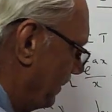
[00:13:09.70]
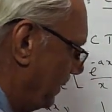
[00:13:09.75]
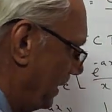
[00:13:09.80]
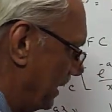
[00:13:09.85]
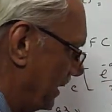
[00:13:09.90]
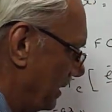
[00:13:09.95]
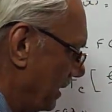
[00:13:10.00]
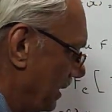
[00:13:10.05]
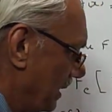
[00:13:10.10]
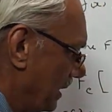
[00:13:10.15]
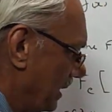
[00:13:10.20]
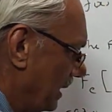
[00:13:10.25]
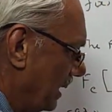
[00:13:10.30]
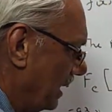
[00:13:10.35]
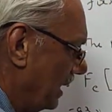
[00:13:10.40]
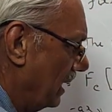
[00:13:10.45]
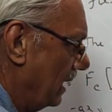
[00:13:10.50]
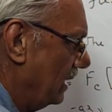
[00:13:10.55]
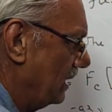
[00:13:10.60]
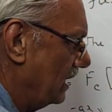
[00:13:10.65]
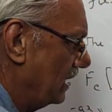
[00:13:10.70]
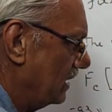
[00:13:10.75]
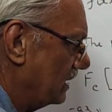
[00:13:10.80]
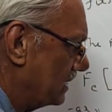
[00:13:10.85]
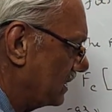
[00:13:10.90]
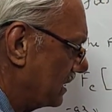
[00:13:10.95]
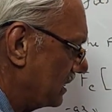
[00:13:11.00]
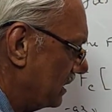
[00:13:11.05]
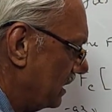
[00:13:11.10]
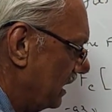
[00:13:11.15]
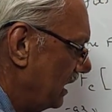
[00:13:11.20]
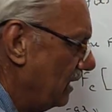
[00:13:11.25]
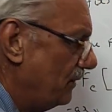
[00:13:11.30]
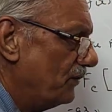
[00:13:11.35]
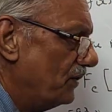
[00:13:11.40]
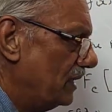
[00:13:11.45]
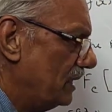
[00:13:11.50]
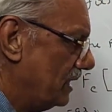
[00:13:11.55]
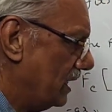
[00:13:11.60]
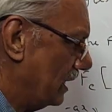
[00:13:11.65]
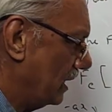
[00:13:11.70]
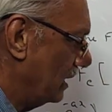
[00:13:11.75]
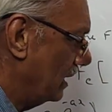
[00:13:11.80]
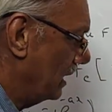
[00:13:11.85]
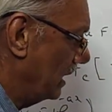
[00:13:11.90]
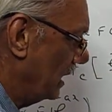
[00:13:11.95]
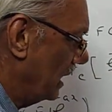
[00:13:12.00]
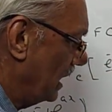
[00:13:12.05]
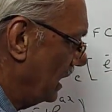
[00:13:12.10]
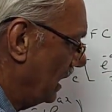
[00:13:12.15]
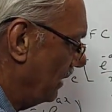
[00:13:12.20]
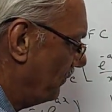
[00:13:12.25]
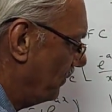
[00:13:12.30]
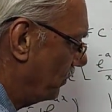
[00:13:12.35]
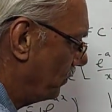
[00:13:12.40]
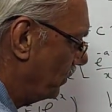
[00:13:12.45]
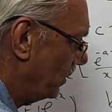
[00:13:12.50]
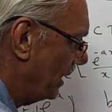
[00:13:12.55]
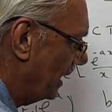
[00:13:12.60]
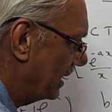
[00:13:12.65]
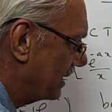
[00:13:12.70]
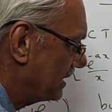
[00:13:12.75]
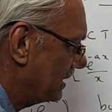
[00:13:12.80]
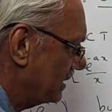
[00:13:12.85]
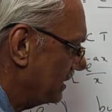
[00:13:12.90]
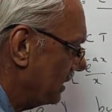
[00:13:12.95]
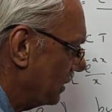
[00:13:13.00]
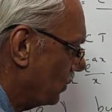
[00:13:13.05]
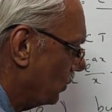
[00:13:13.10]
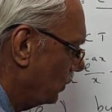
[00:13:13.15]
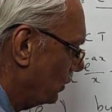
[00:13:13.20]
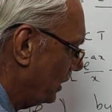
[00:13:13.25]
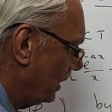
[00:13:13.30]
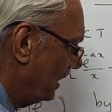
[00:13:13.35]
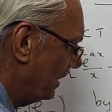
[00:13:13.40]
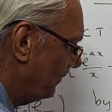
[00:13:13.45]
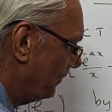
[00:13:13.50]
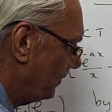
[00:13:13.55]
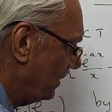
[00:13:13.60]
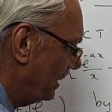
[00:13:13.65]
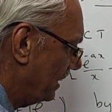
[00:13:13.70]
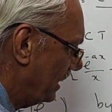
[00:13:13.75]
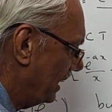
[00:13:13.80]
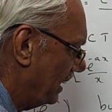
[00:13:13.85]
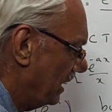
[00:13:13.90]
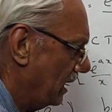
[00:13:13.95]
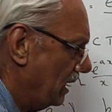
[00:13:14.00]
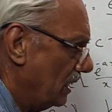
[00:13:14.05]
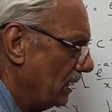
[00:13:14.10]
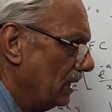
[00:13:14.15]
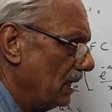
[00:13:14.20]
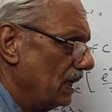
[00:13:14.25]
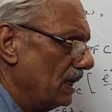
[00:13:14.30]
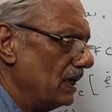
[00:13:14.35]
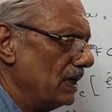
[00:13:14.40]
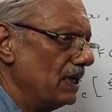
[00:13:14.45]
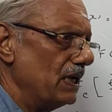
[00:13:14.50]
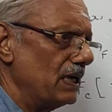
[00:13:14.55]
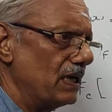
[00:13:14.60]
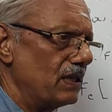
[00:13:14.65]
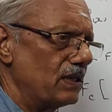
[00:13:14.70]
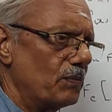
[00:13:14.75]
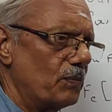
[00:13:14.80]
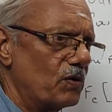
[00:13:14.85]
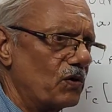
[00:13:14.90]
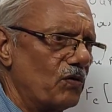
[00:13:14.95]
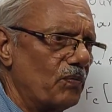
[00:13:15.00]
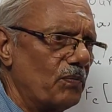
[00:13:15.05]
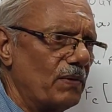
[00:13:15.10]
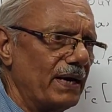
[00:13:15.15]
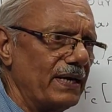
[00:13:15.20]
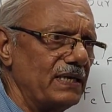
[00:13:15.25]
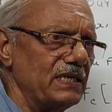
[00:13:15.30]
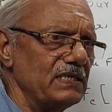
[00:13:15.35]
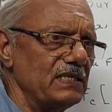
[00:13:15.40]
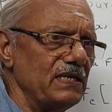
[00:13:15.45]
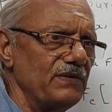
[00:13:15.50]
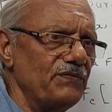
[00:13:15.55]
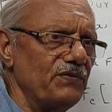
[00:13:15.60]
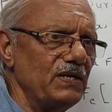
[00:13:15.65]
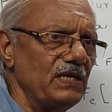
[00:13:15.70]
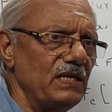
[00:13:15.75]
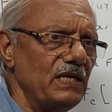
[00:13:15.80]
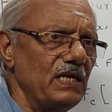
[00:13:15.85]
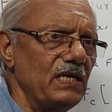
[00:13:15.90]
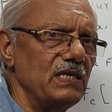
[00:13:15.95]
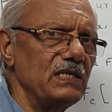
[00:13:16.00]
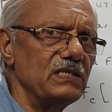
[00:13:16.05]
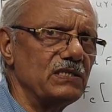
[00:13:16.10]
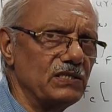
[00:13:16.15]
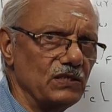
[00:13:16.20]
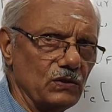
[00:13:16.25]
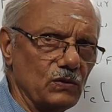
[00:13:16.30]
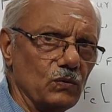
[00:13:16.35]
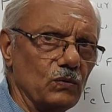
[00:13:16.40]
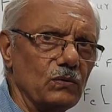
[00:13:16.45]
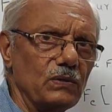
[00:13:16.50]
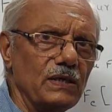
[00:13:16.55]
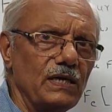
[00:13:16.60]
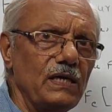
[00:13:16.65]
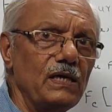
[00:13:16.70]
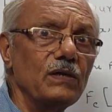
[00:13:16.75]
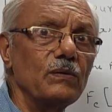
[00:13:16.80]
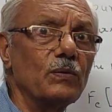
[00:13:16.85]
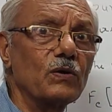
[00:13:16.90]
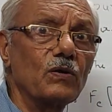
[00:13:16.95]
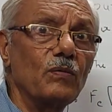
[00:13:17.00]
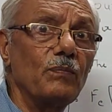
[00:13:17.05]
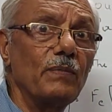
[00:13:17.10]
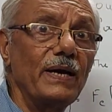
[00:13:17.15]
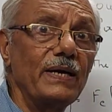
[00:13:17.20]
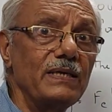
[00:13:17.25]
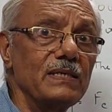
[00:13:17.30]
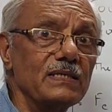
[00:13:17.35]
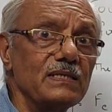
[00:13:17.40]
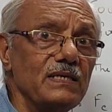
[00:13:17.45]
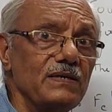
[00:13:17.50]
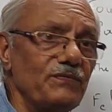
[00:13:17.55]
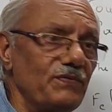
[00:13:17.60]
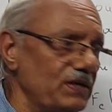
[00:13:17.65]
limit, it is infinity. If you put x is equal to infinity, e to the power of minus infinity is 0. E to the power of minus